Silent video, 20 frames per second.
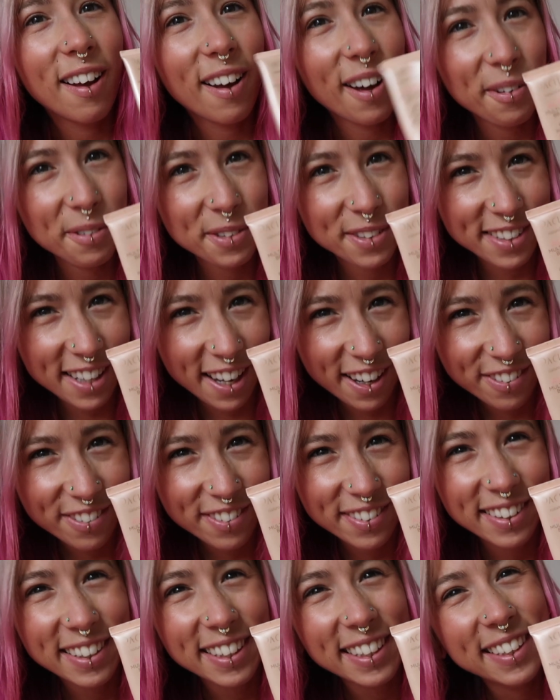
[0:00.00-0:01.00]
I would
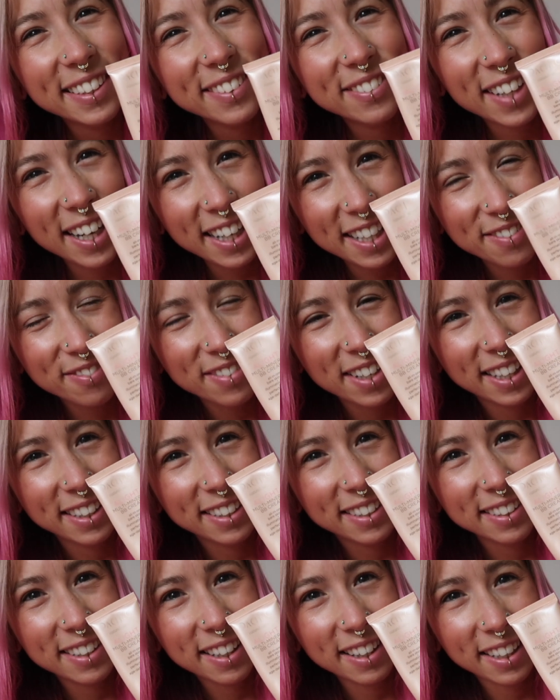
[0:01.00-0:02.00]
definitely
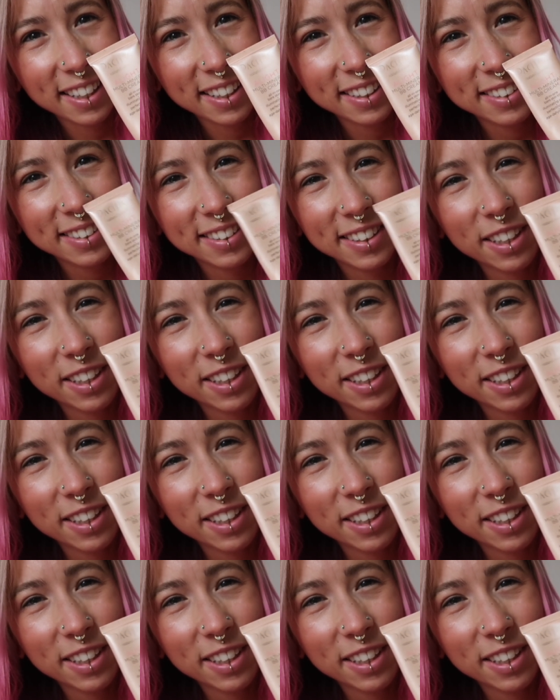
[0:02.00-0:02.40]
recommend this